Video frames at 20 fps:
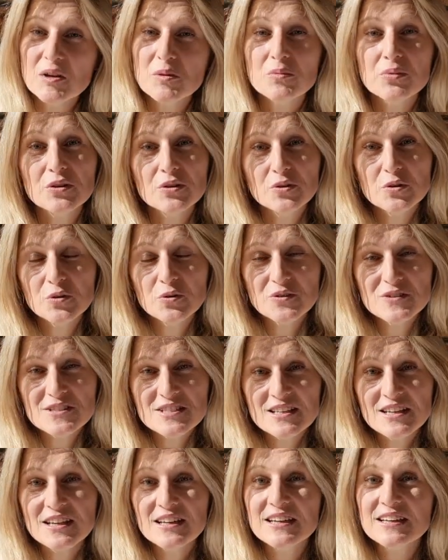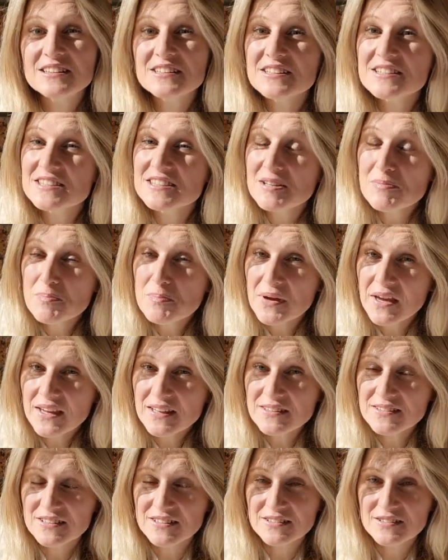Because it is
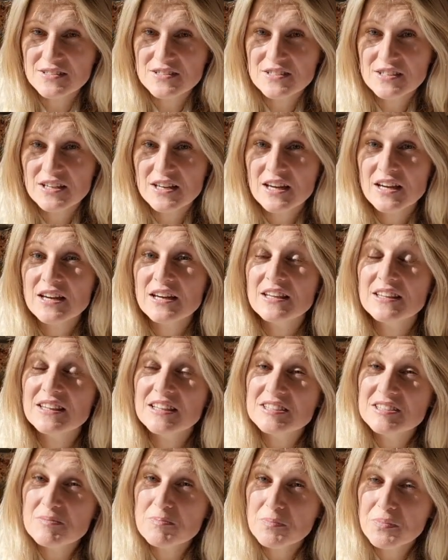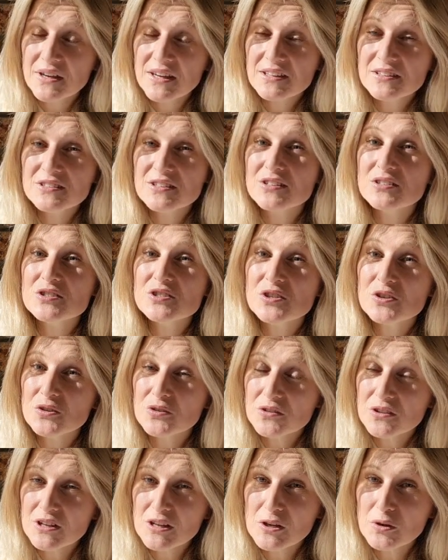dependence, the dependence
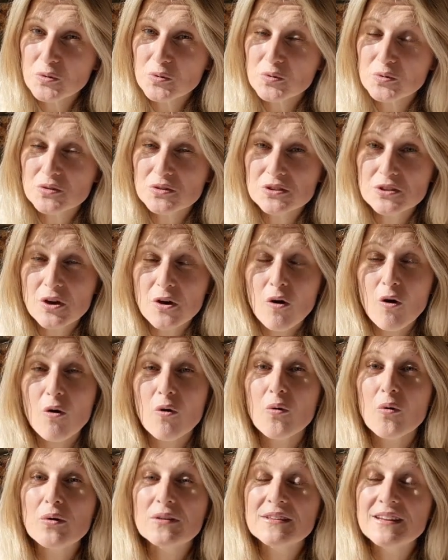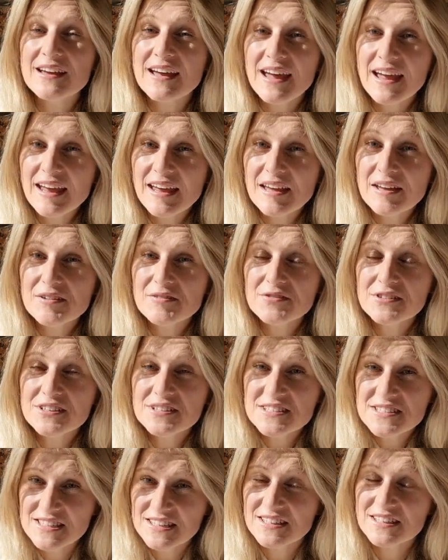on the Lord, on every
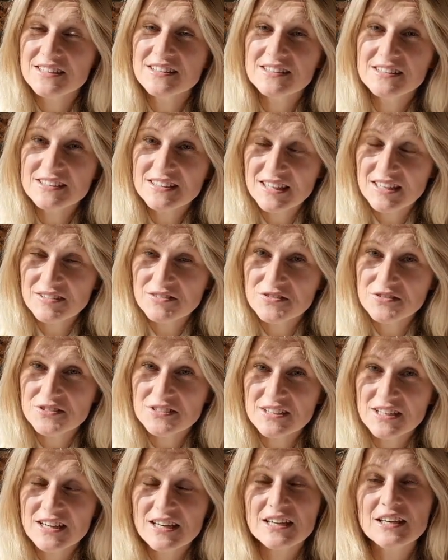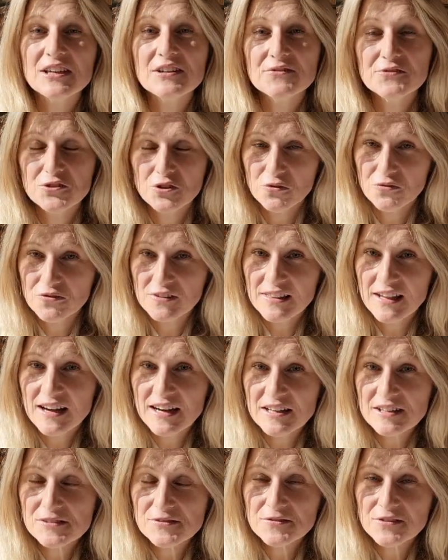single gift, gift of
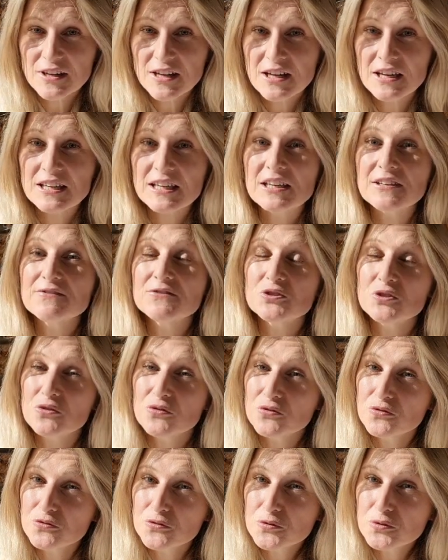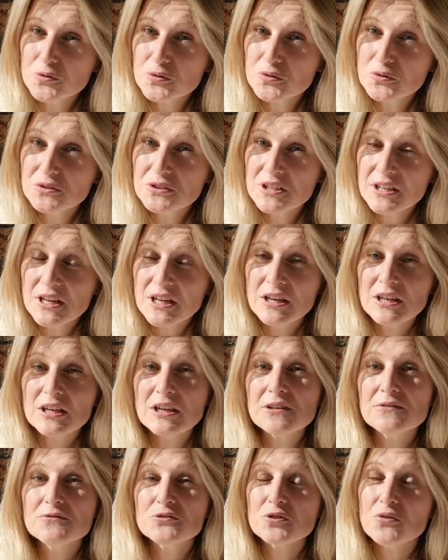life, gift of food,
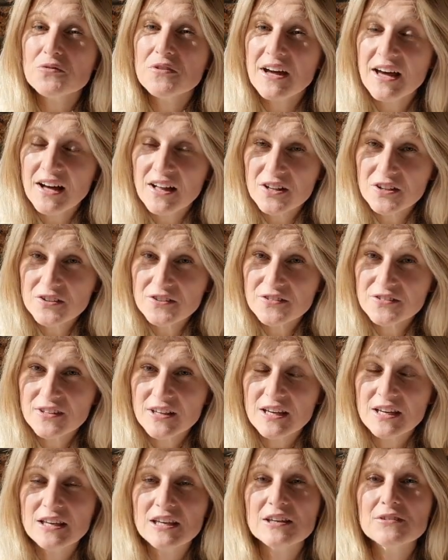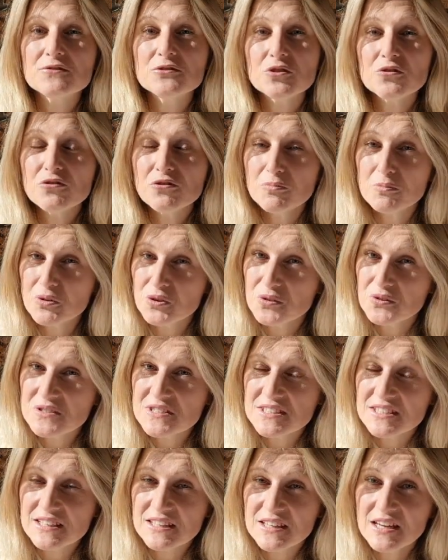gift of health, gift of
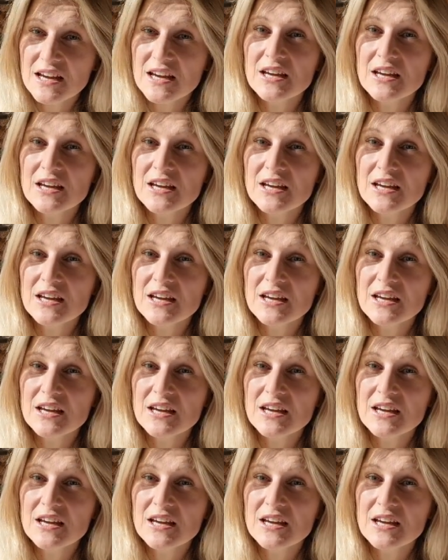mercy,